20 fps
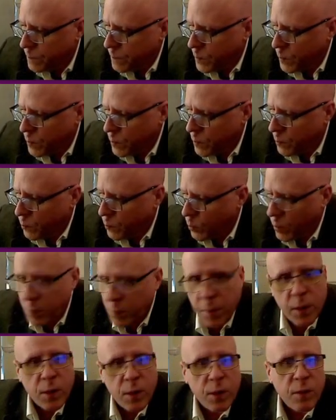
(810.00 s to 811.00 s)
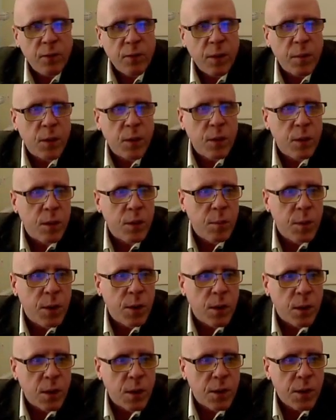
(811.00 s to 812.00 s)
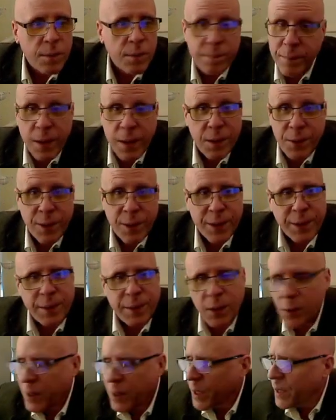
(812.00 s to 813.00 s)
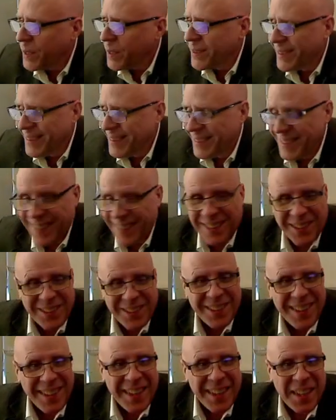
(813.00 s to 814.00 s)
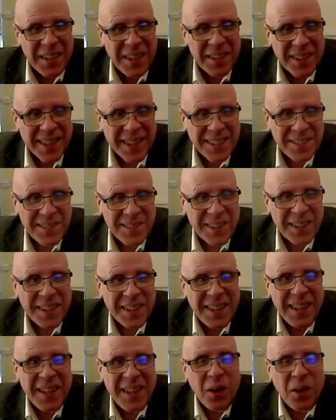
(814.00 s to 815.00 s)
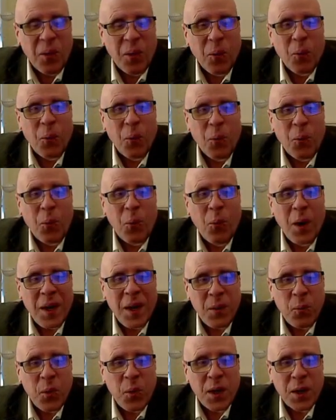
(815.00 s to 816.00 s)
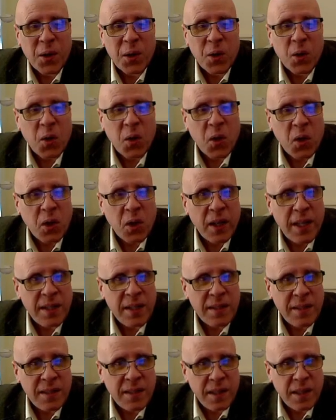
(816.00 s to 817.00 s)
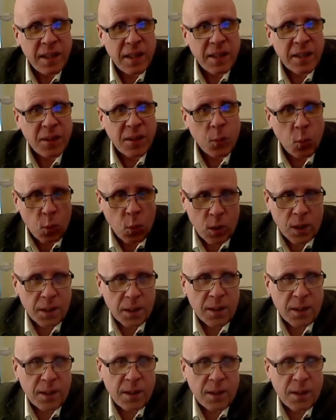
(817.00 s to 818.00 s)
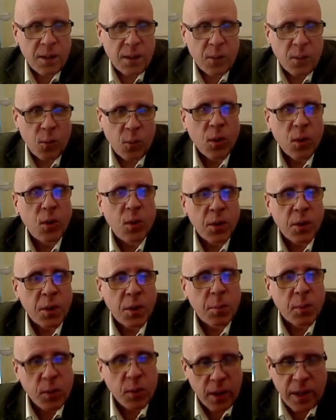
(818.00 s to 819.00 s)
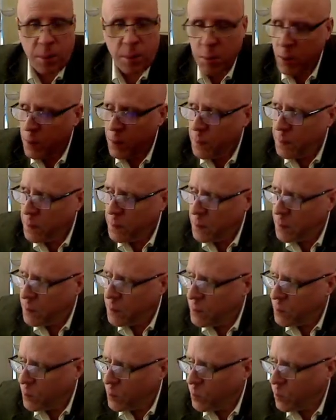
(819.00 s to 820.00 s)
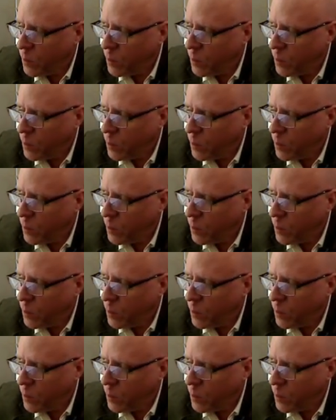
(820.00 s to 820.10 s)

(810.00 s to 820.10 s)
Does it work better if I'm a little bit larger? Not really. Okay, so that's fine. When we're less than 1, we're on the parabola. So